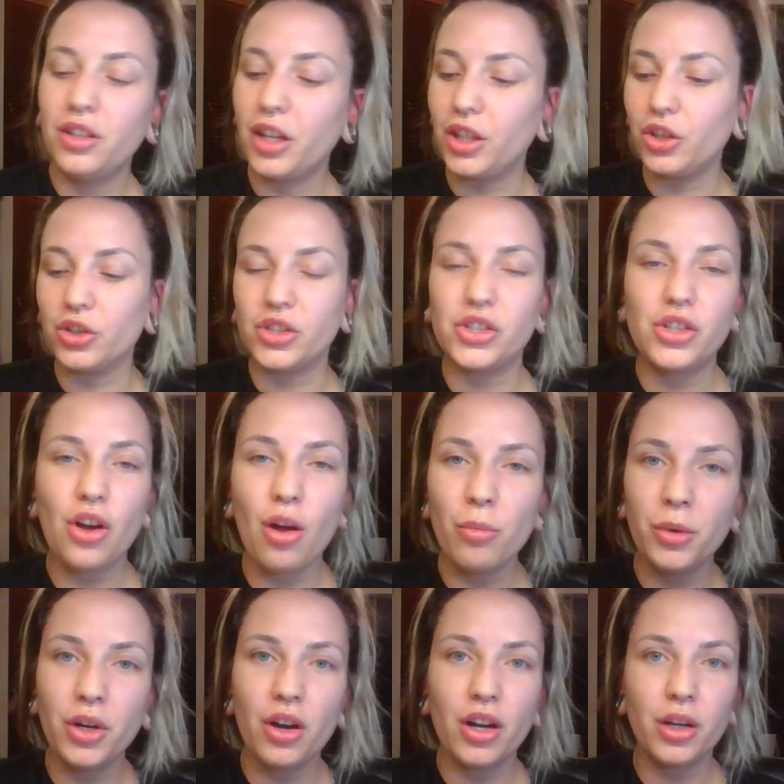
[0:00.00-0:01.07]
Like you're
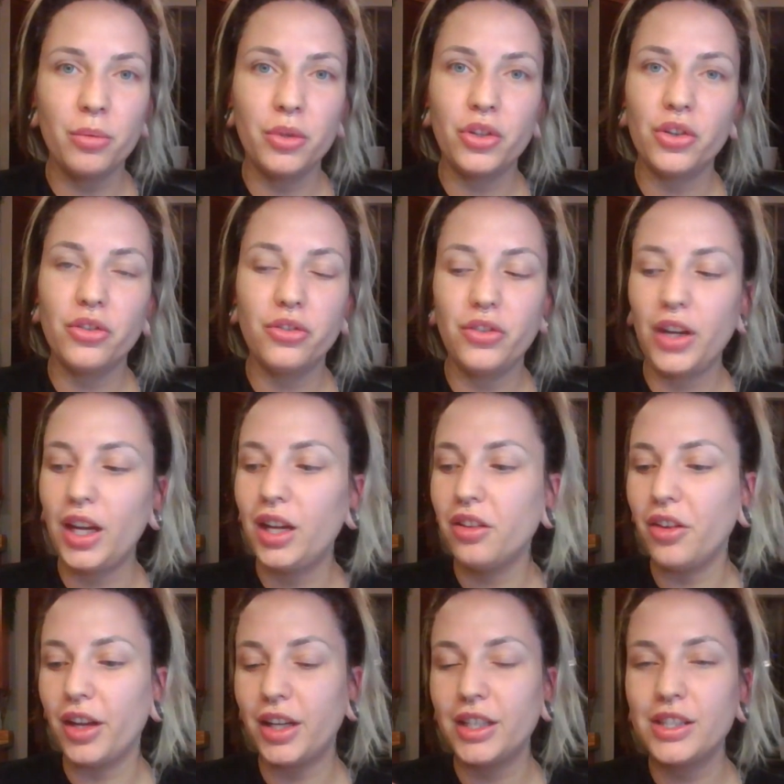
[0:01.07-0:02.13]
stomping on it with your feet,
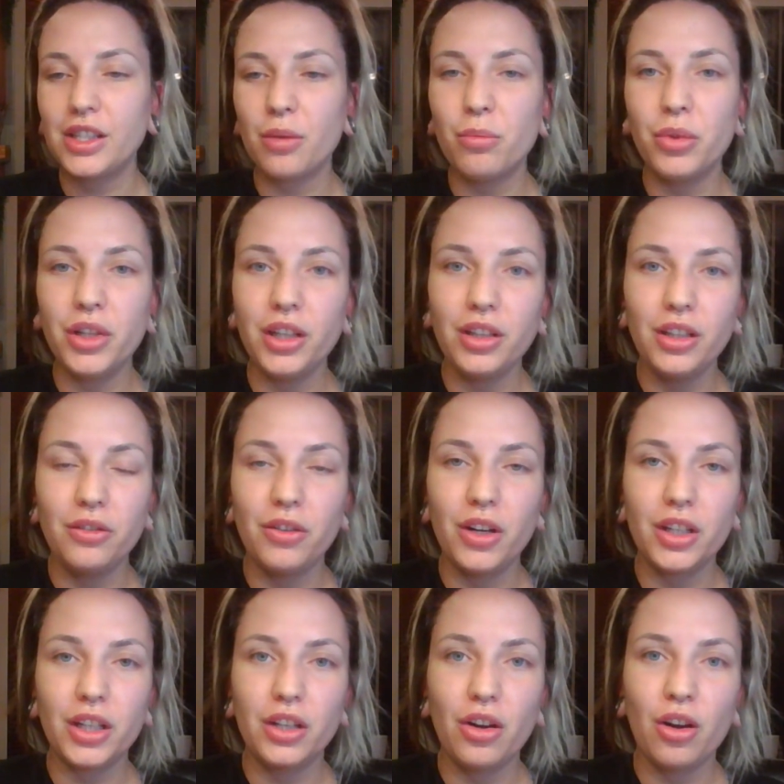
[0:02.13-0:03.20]
like it's completely
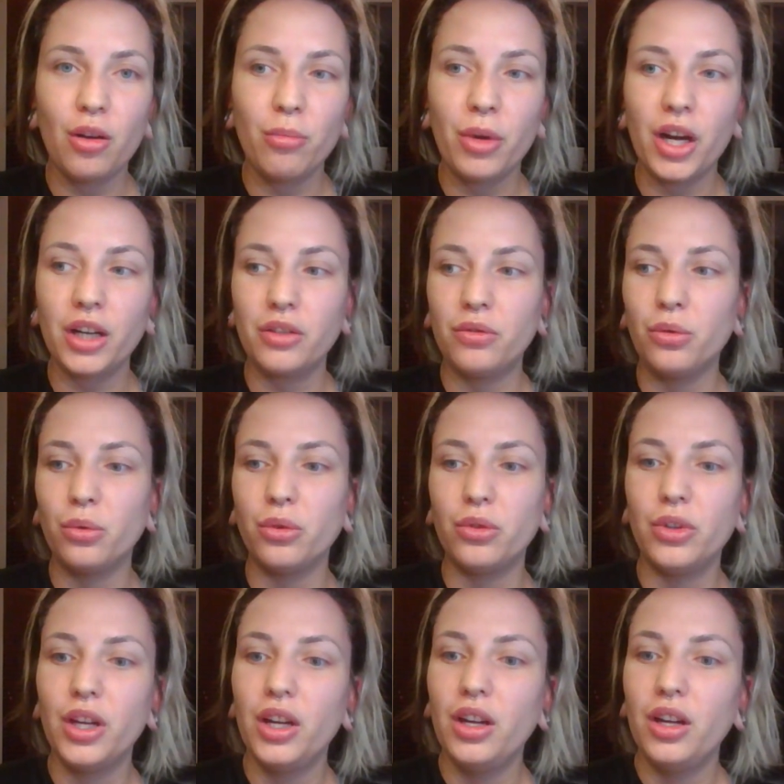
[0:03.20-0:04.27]
fucking compact full.